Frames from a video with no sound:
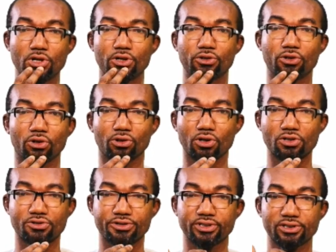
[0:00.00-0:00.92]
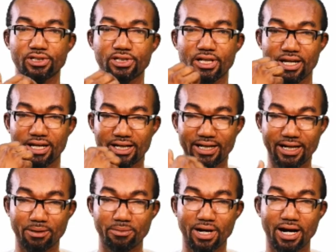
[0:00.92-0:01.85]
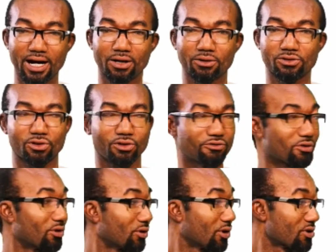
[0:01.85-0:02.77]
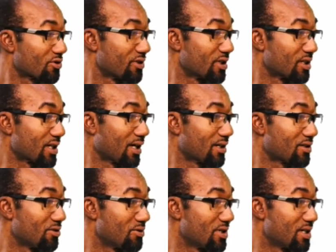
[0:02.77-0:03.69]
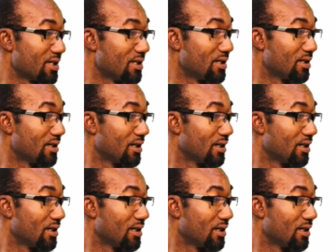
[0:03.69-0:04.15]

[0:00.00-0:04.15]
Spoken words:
your nostrils and come out of your nostrils as you see